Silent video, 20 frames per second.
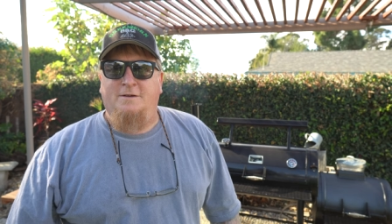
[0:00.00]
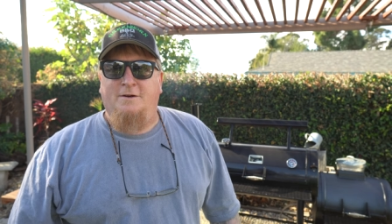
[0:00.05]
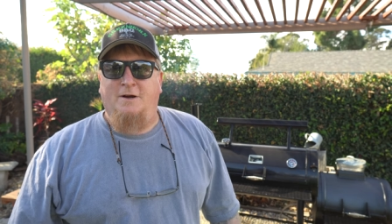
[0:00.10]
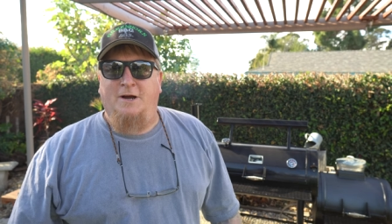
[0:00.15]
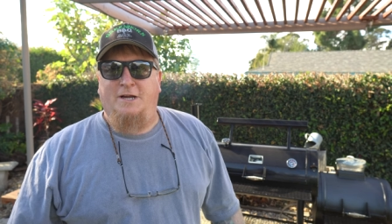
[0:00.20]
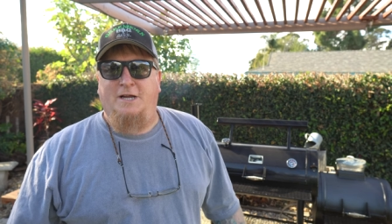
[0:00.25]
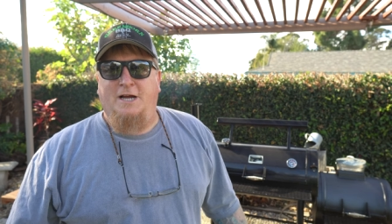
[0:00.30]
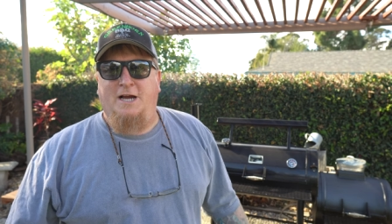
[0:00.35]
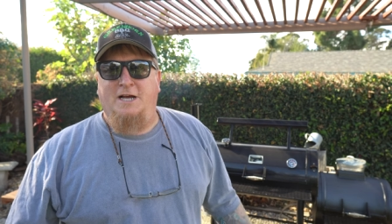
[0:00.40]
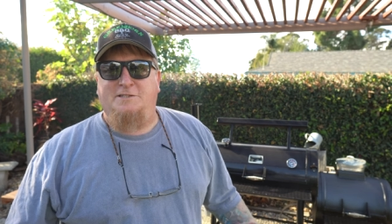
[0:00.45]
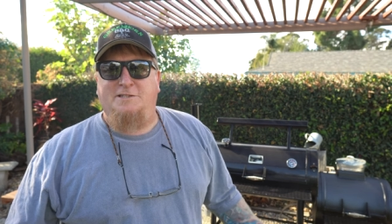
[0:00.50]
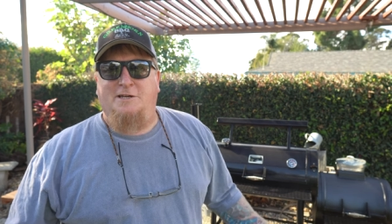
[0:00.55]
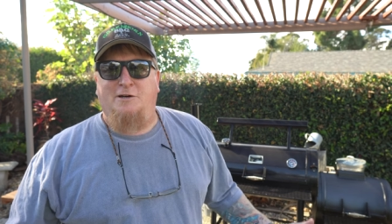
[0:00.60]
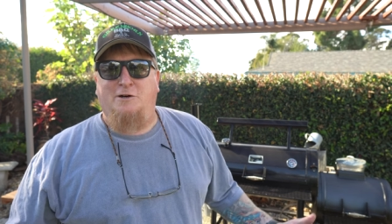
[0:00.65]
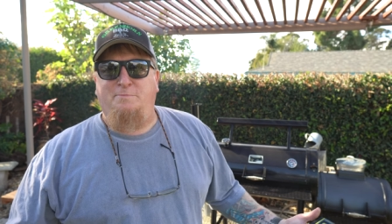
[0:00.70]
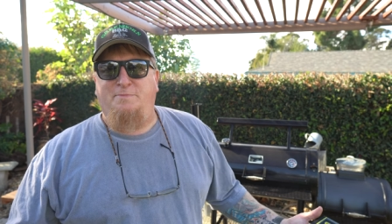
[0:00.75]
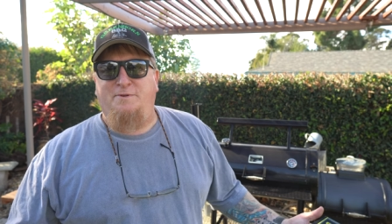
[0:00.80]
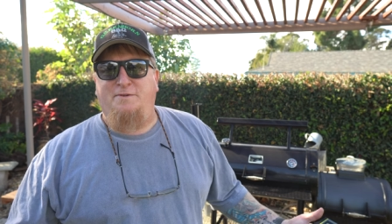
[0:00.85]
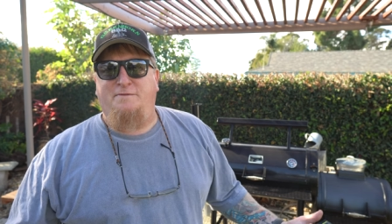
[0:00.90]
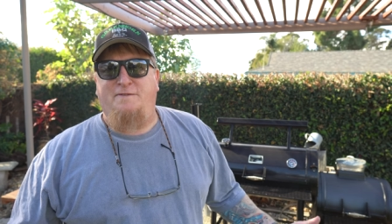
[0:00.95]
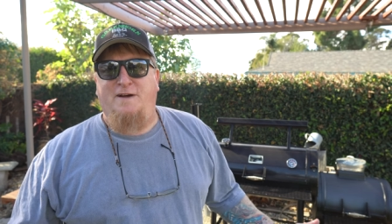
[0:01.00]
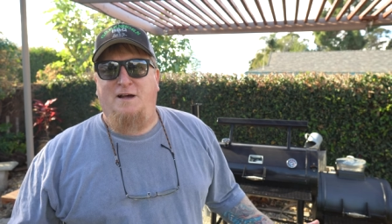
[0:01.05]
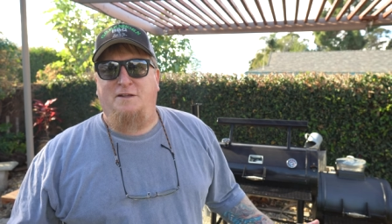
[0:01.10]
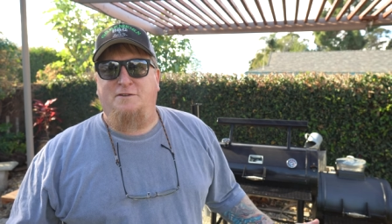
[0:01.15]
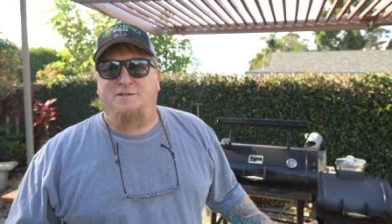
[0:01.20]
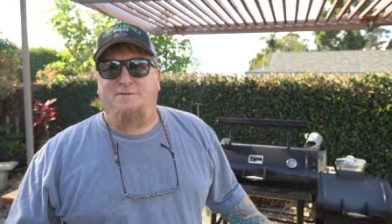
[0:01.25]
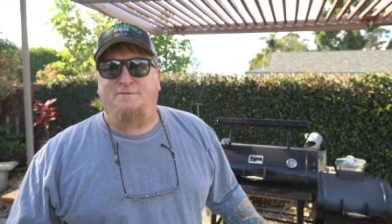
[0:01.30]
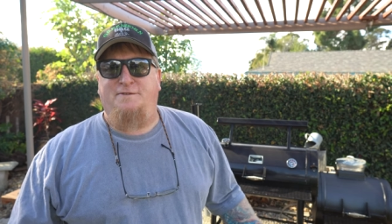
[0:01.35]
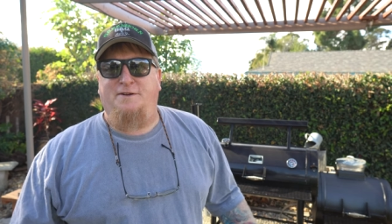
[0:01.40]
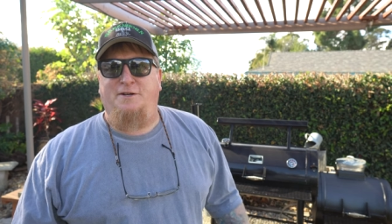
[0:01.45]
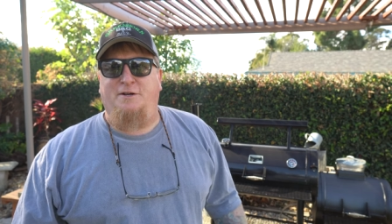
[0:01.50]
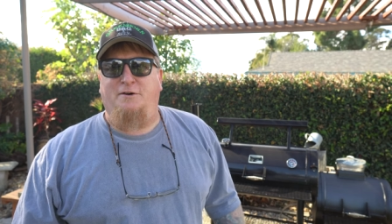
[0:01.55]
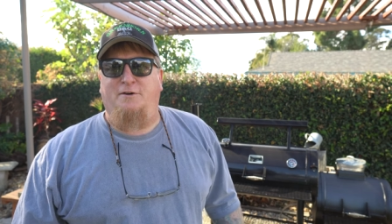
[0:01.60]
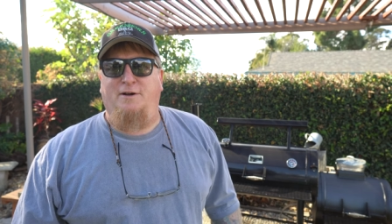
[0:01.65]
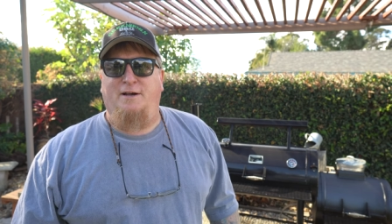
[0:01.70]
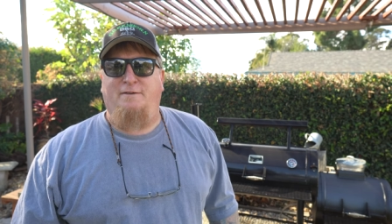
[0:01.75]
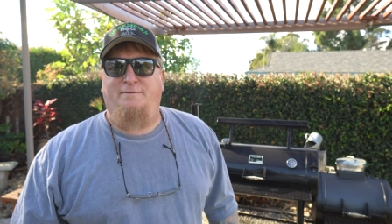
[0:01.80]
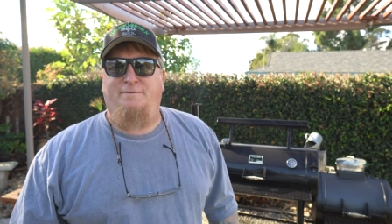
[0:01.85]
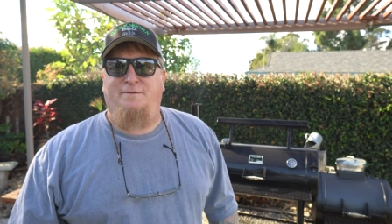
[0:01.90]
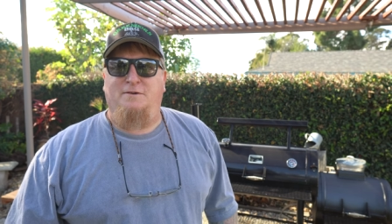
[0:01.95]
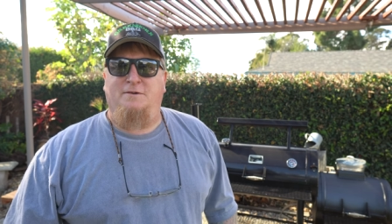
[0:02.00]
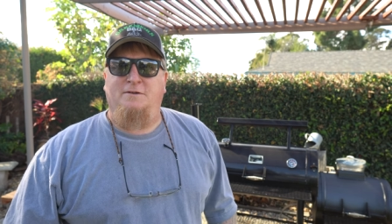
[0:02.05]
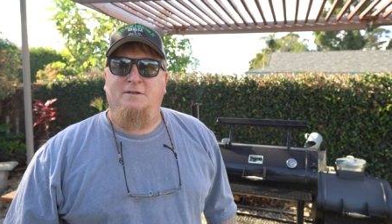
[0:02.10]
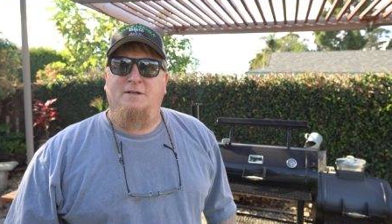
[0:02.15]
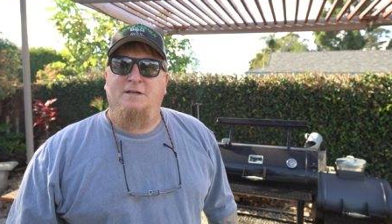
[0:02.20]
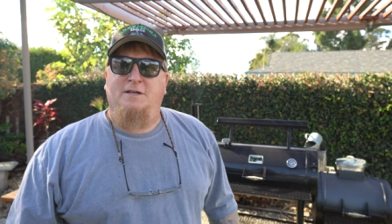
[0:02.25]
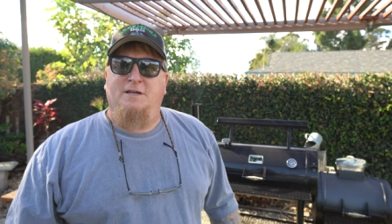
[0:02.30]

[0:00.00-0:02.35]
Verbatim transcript: Alright guys, I hope you found this video helpful.